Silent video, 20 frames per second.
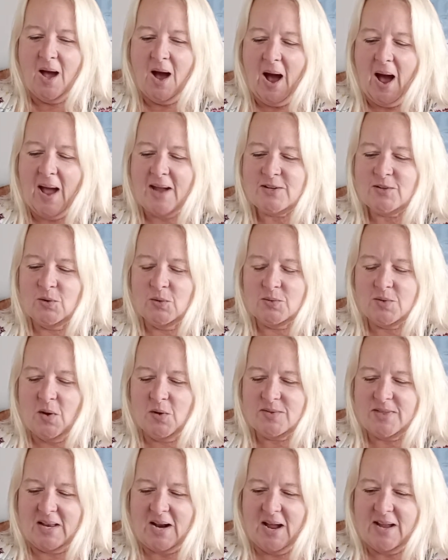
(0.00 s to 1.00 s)
I don't know
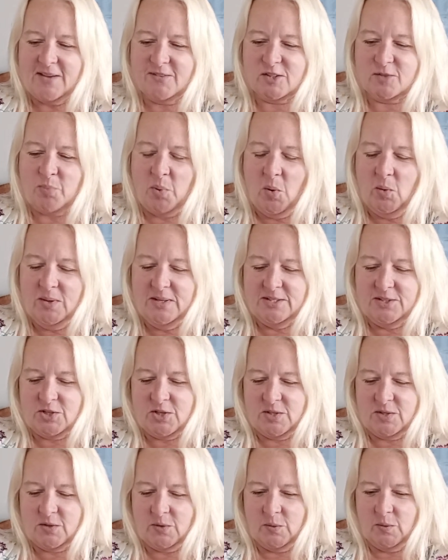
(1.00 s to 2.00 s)
that I have spoken to
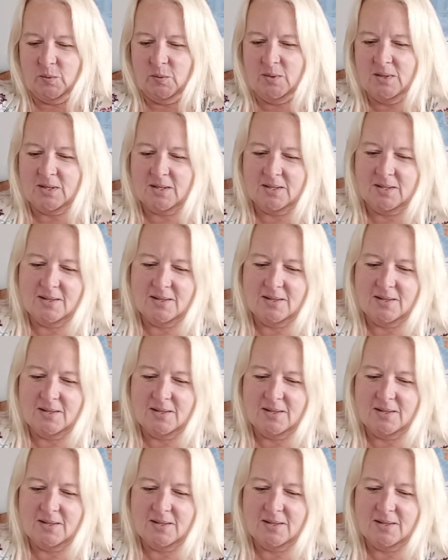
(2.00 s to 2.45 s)
you